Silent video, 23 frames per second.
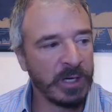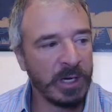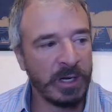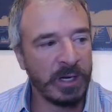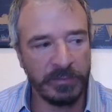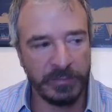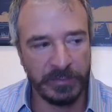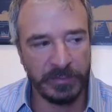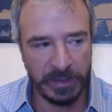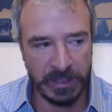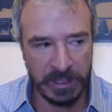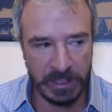
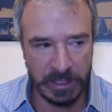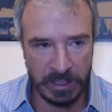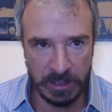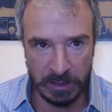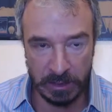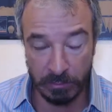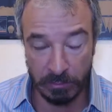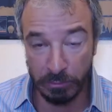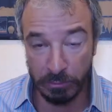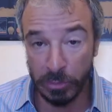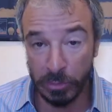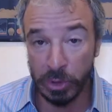of the
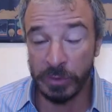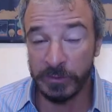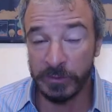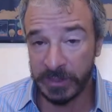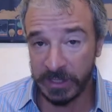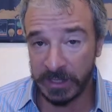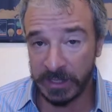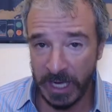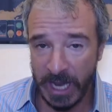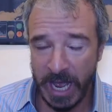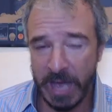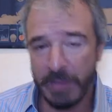
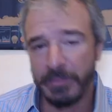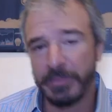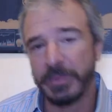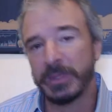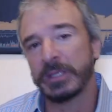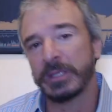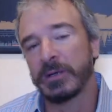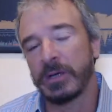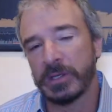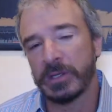moves that happened.